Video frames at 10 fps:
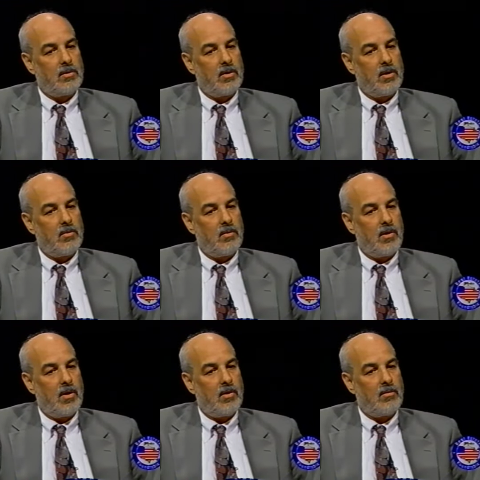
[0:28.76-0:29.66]

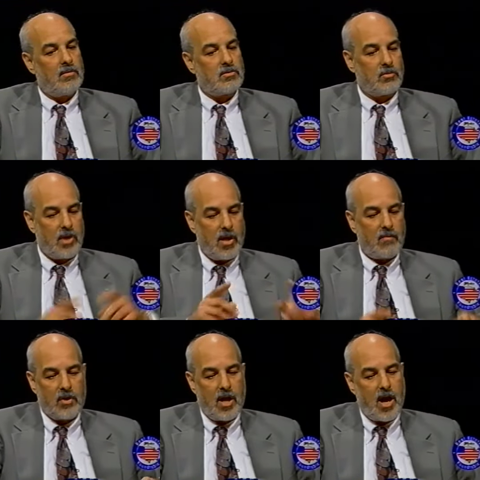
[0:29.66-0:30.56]
And so you
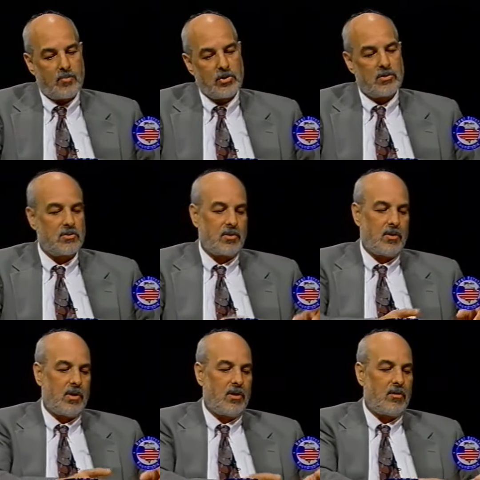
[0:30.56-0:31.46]
have the options.
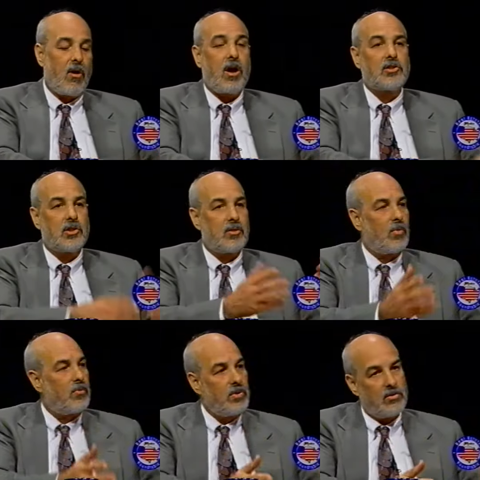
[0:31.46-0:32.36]
In an auction, it
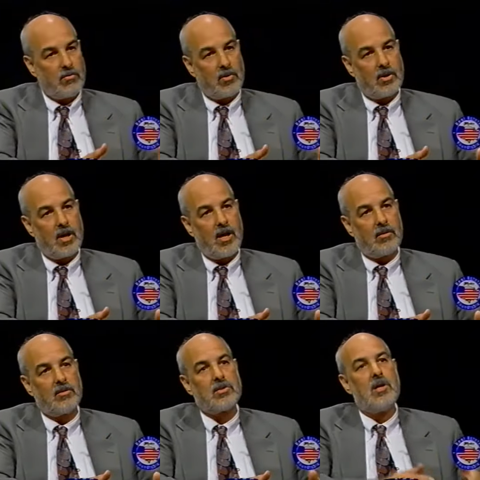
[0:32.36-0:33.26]
might be
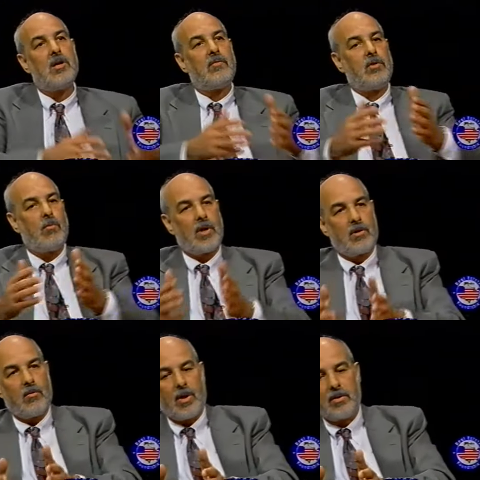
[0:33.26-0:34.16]
$200. If you want to
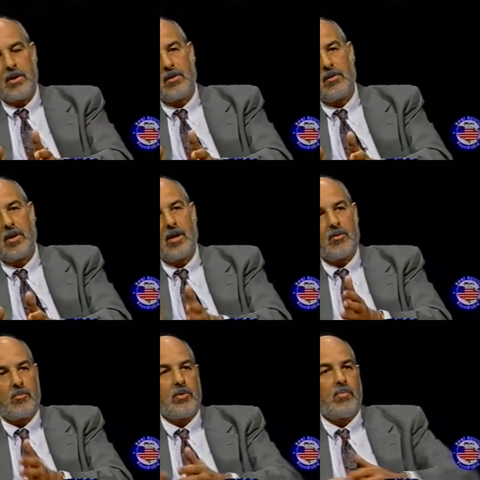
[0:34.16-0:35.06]
go on the internet
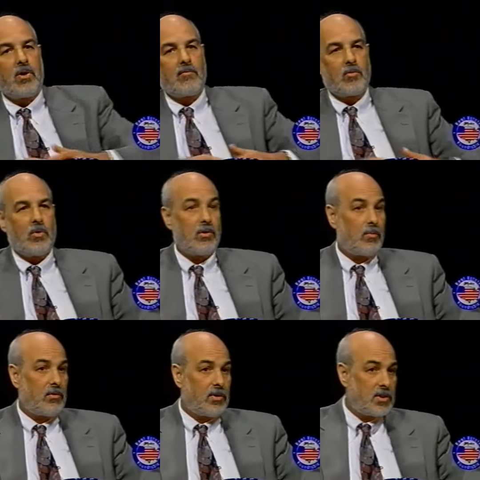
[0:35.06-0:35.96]
or be part of a
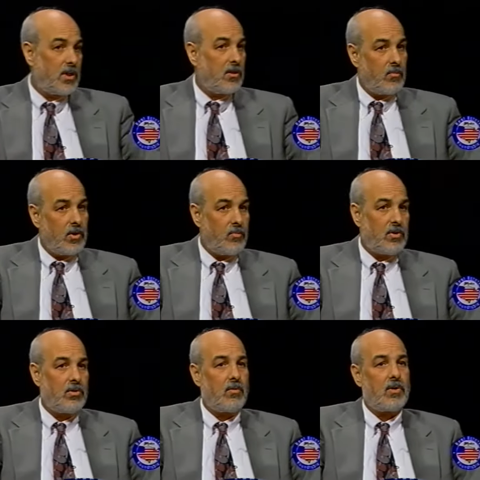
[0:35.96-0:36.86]
multiple listing, it might be
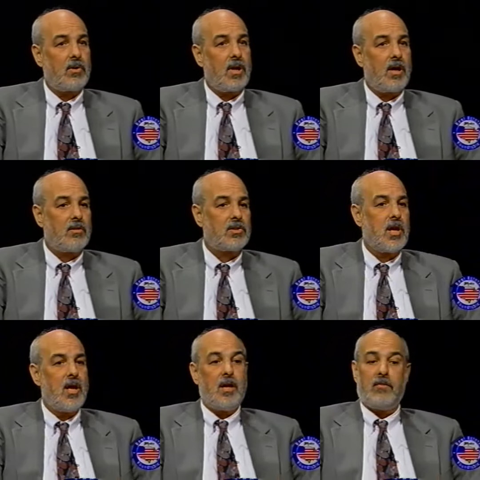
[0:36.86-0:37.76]
$200.
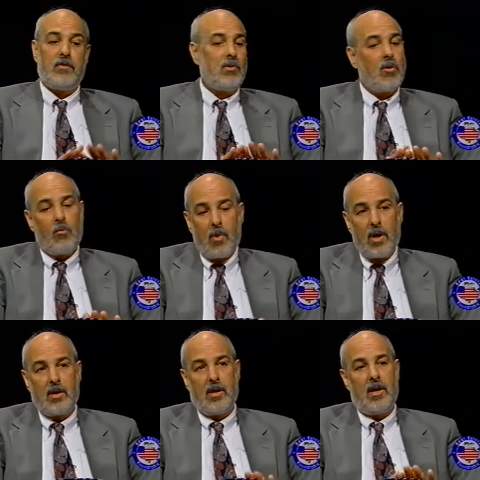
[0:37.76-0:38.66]
If you don't
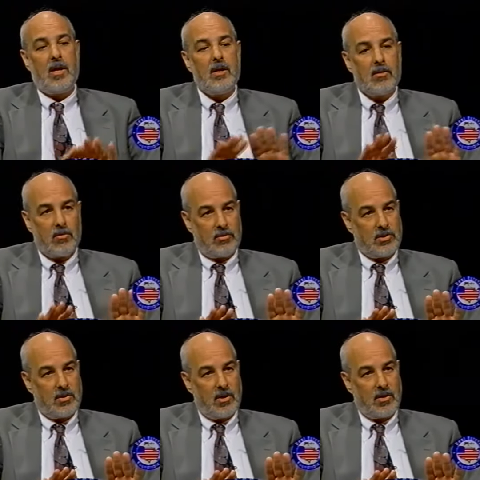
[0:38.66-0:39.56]
want any of those
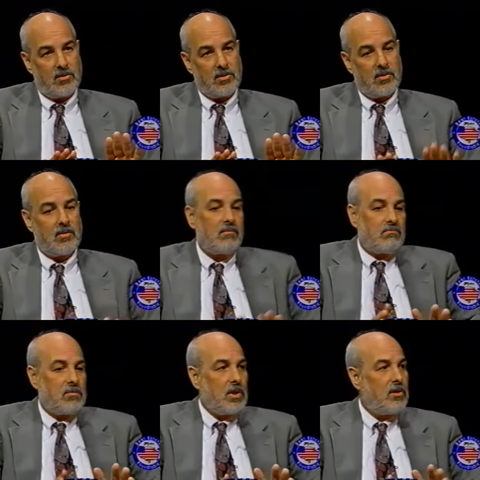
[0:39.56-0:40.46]
things,
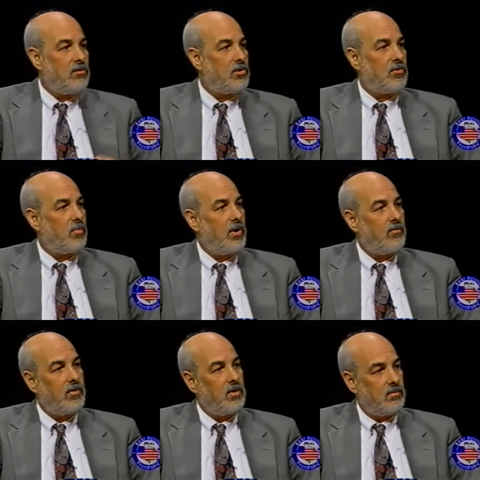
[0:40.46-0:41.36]
then you shouldn't pay a
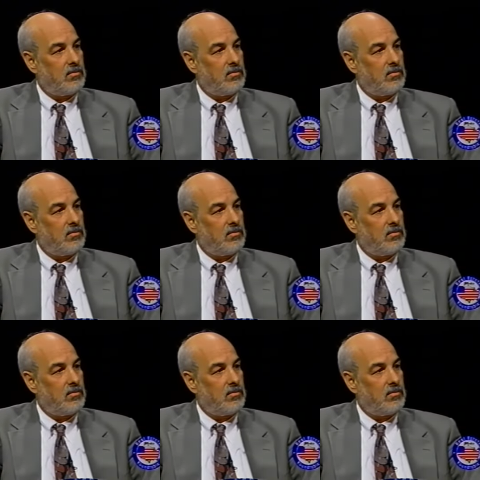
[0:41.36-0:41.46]
fee.